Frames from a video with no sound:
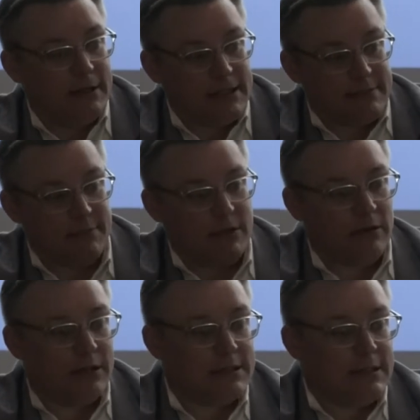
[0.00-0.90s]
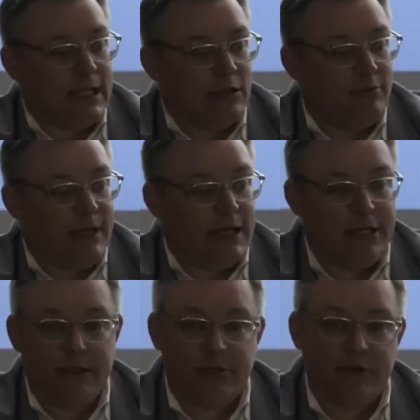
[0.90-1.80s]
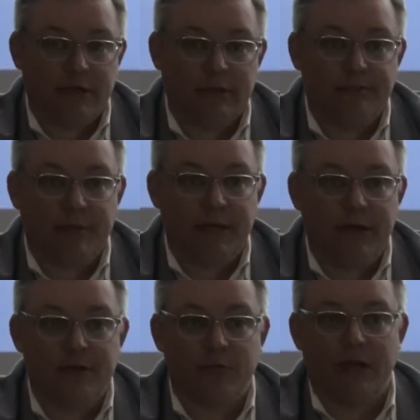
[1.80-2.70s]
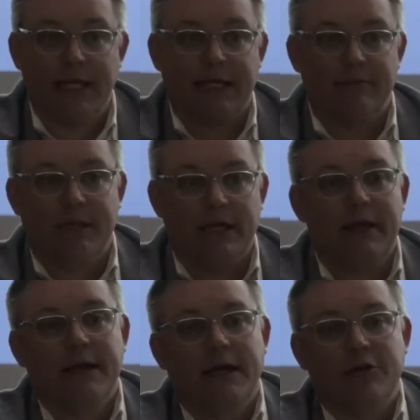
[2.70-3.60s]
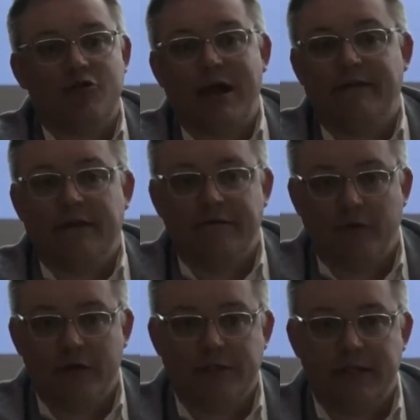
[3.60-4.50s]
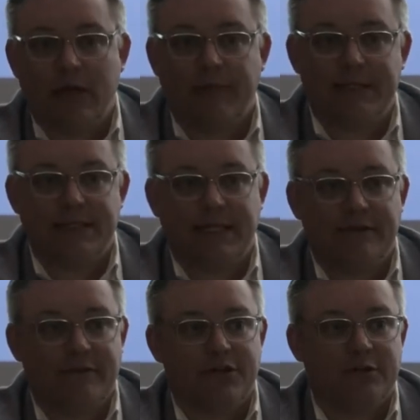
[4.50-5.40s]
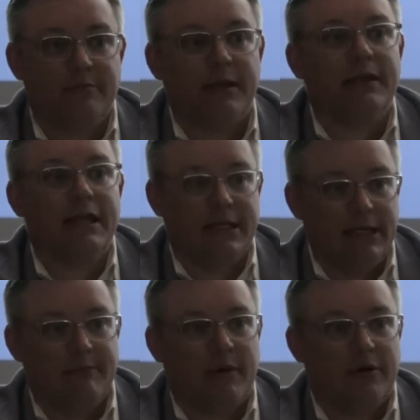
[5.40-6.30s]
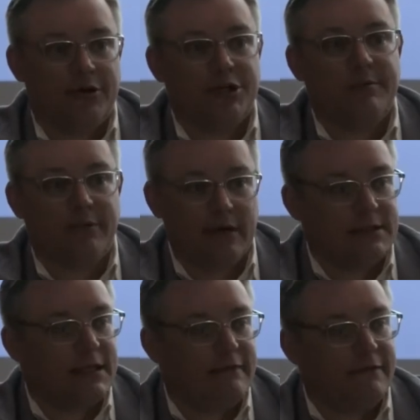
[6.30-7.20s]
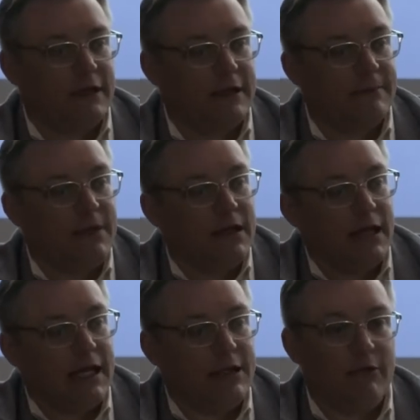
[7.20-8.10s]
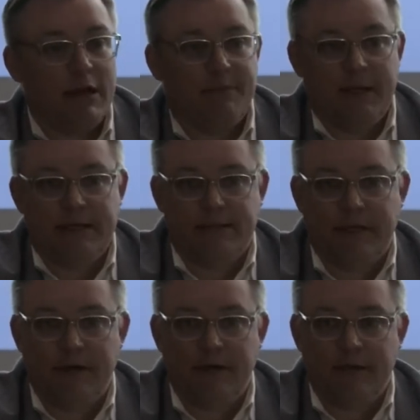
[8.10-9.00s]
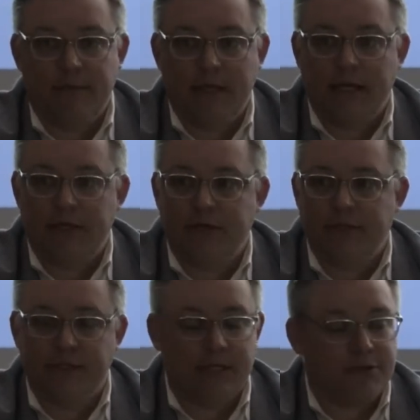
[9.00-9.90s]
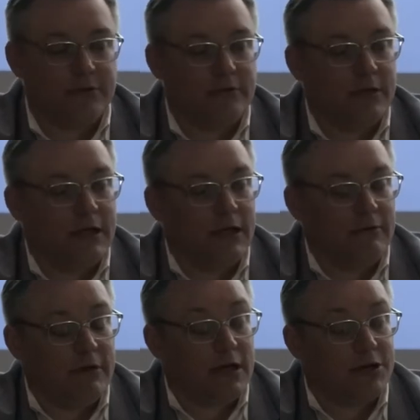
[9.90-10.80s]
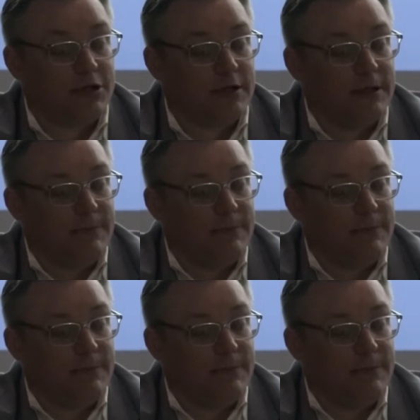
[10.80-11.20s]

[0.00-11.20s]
This middle, this yellow band here, this critical implementer, is where they can be a driving force and helping set the vision, but they need partnership or outside funding. And the red piece here on the mitigation potential reduction